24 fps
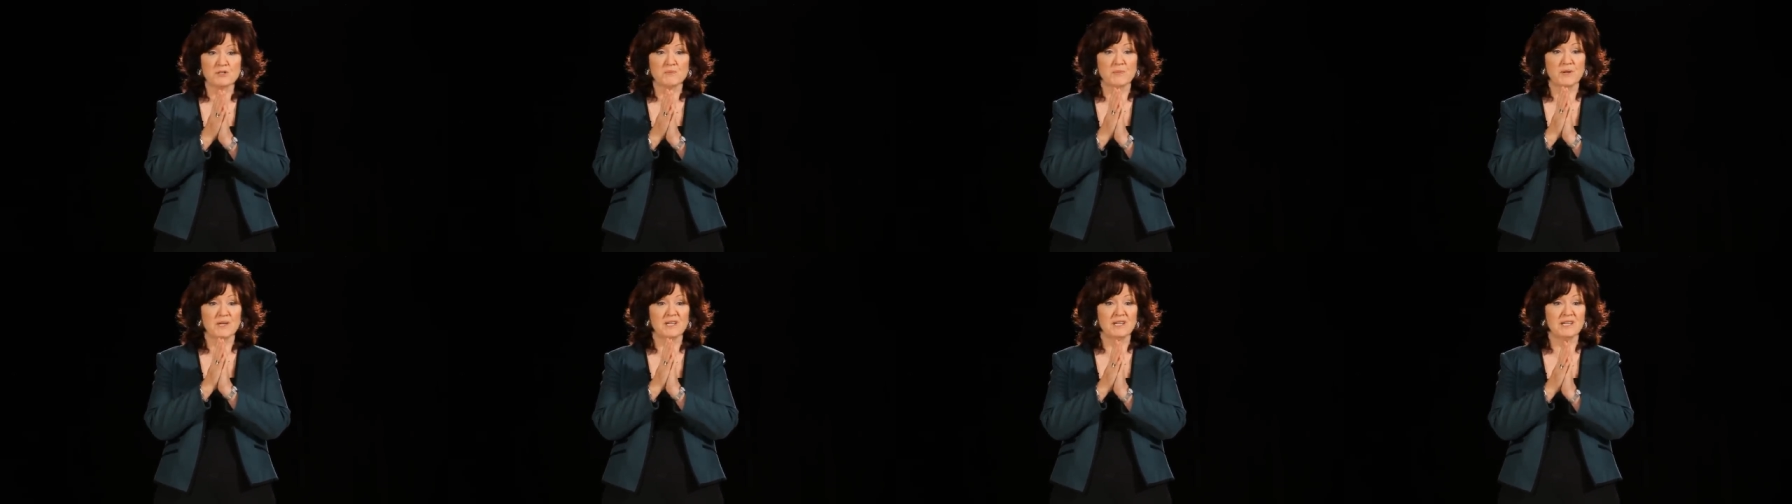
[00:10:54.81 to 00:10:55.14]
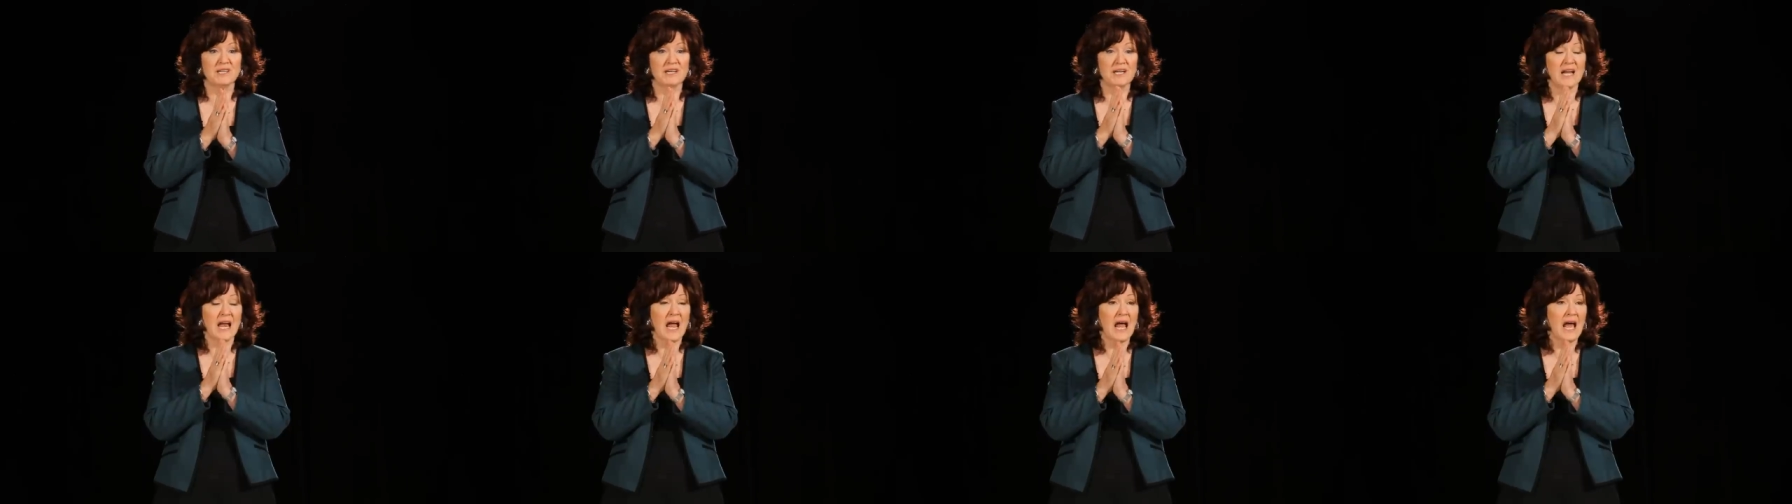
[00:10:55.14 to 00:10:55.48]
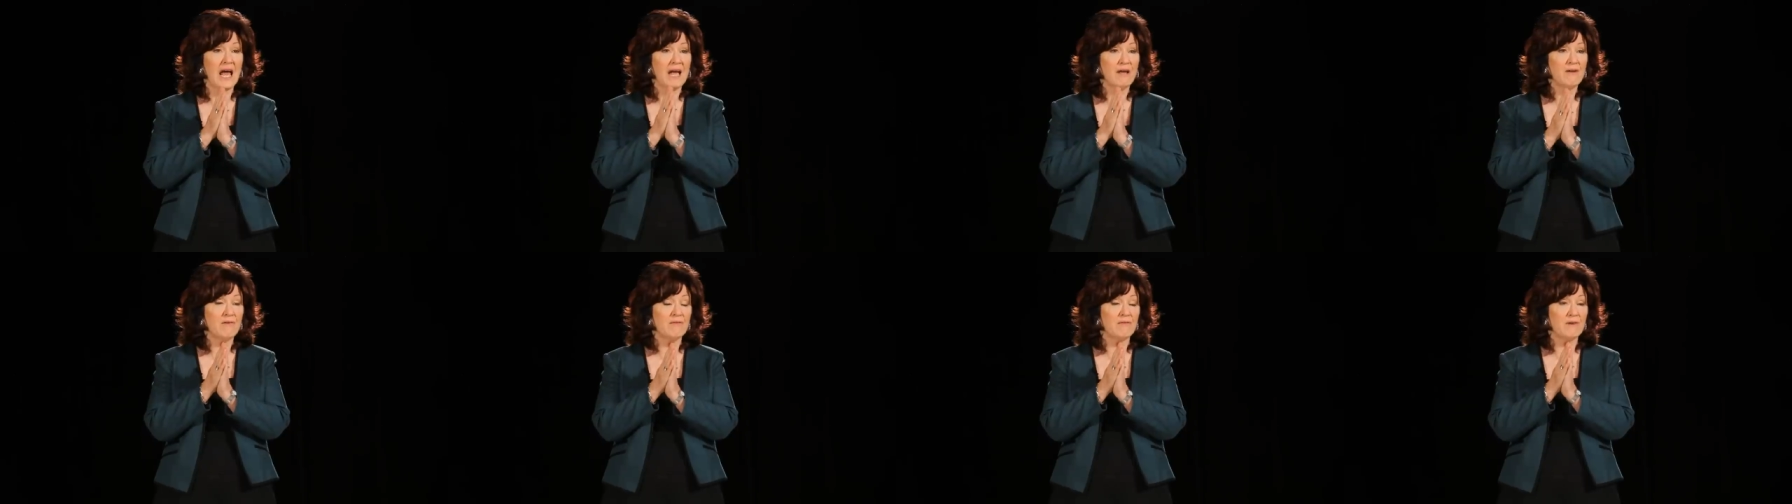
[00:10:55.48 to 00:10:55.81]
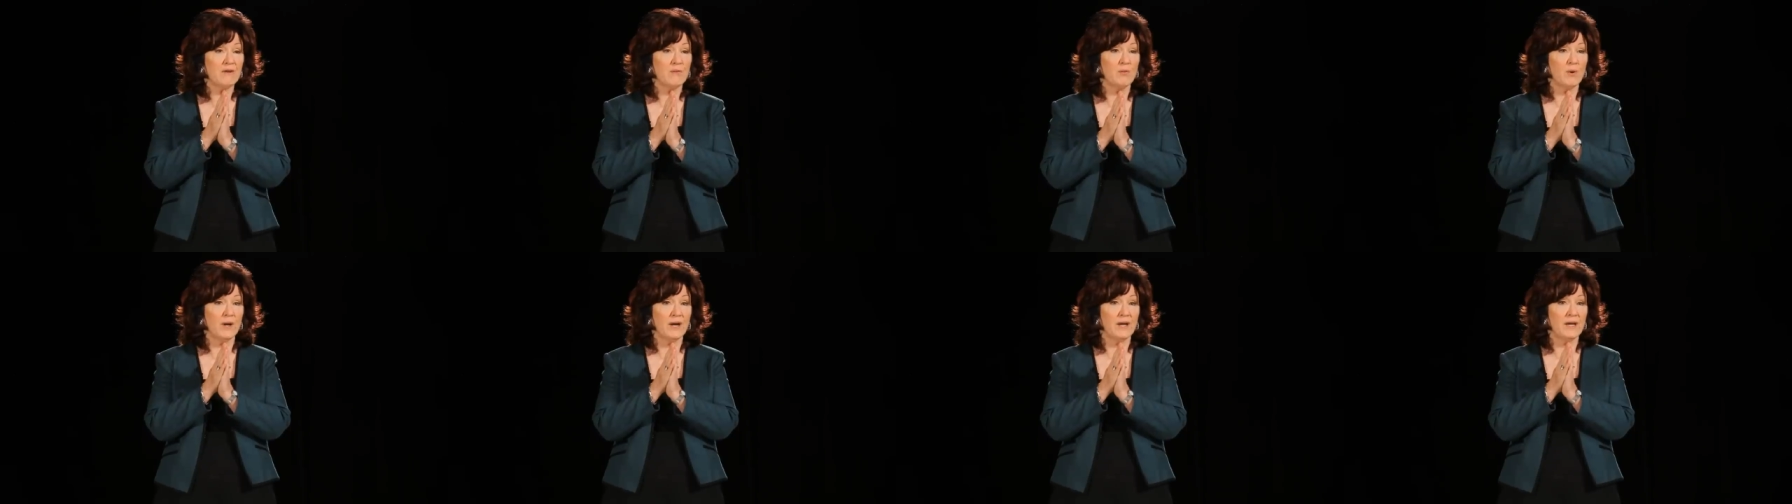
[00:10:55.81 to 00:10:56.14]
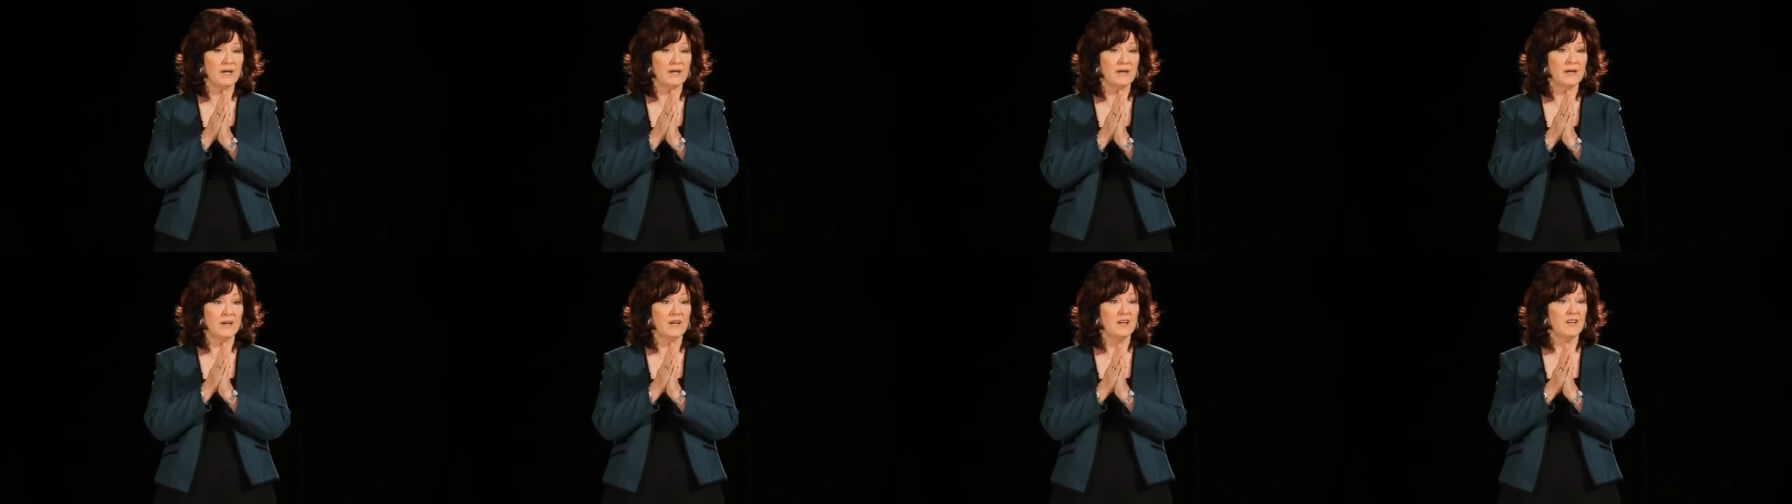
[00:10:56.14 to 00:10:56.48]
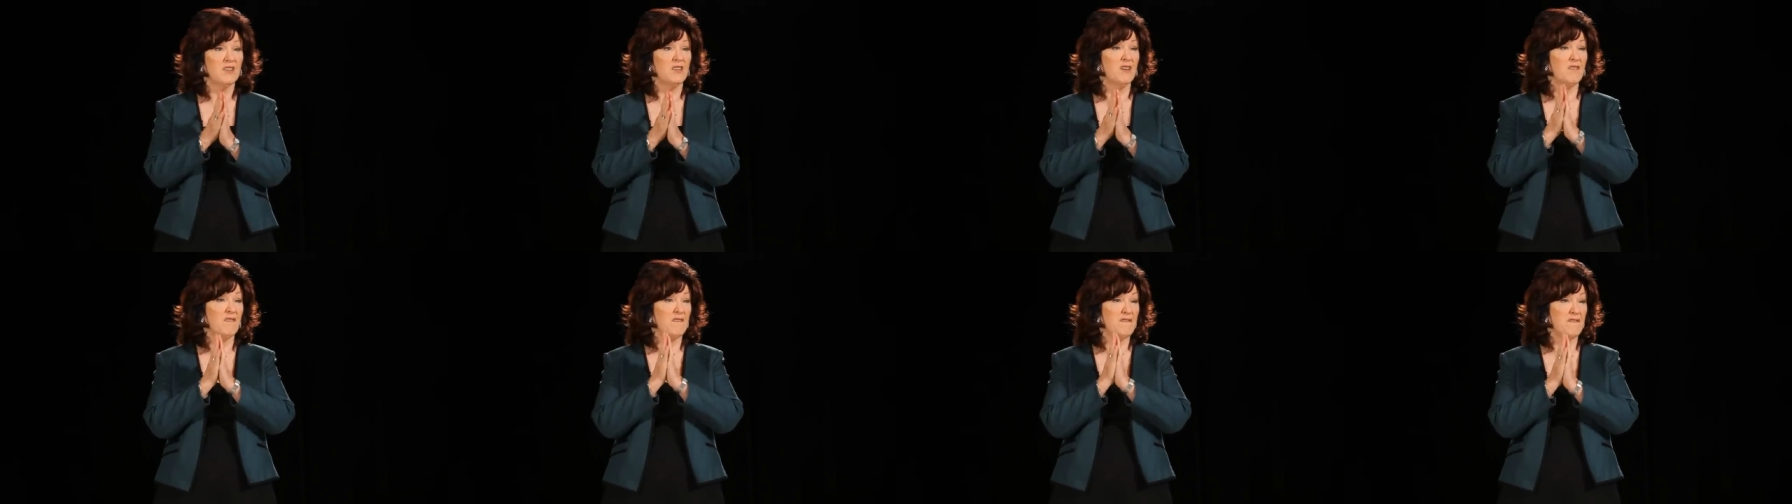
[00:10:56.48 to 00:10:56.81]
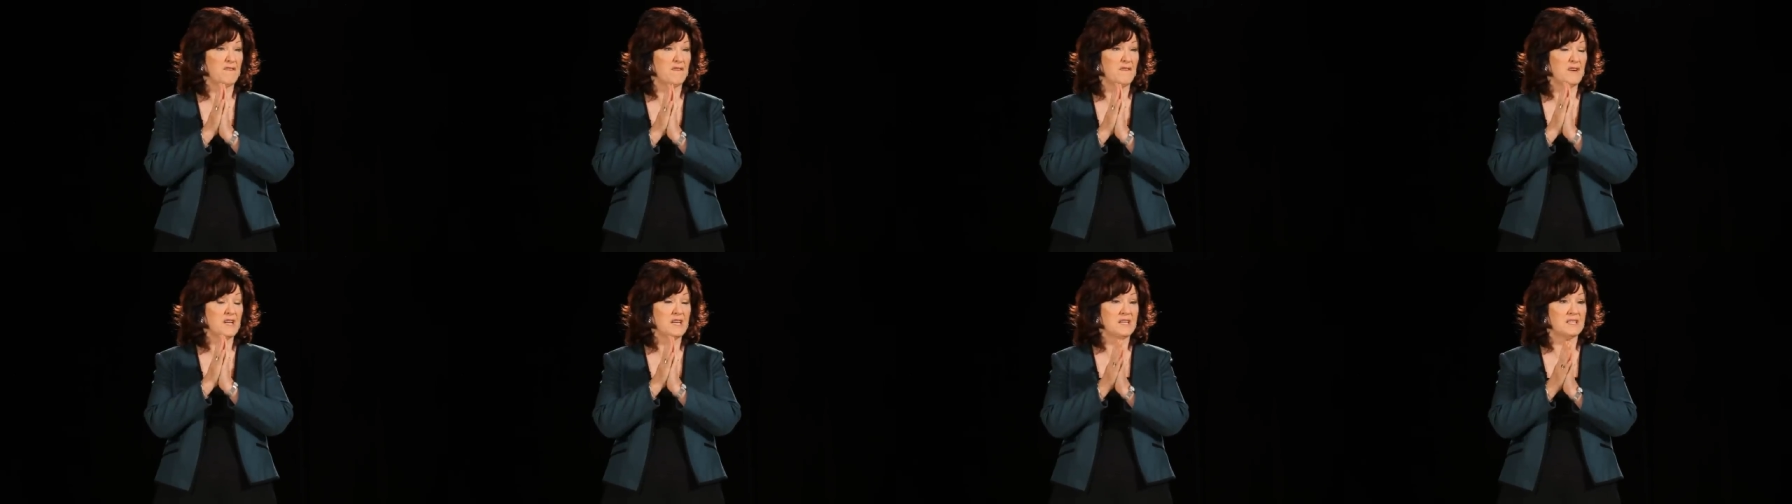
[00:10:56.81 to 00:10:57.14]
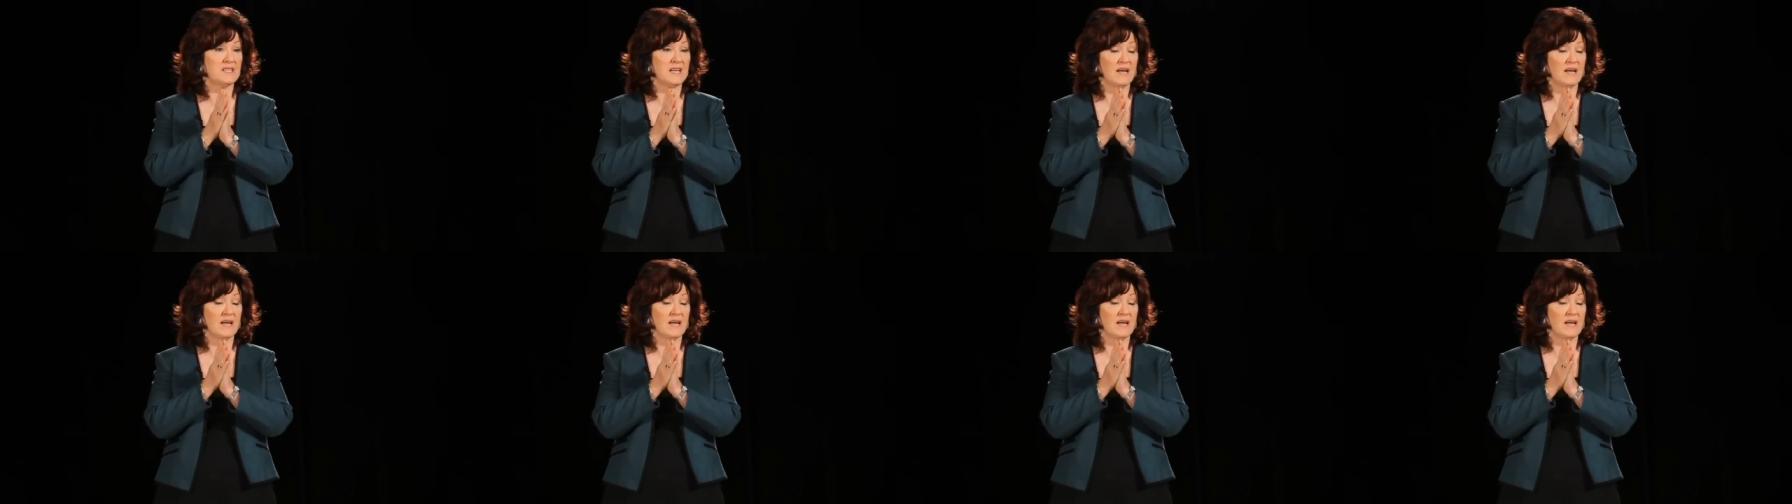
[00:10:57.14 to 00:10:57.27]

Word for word: but in an angry way that freaks